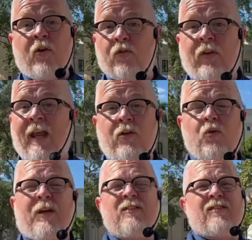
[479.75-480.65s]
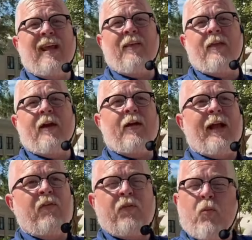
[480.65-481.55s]
understand you can stand there,
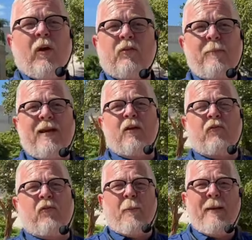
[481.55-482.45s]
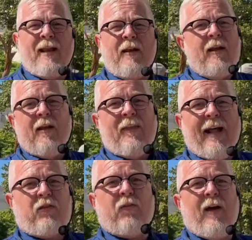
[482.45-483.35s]
and if you want to be here a minute, I'm
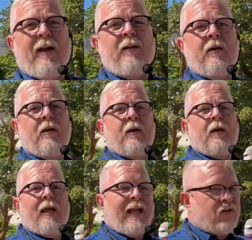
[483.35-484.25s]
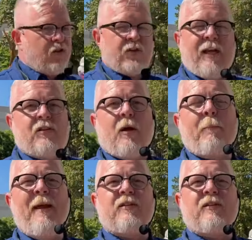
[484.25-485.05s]
just curious fine. of what it is. It's My just, people it's want a,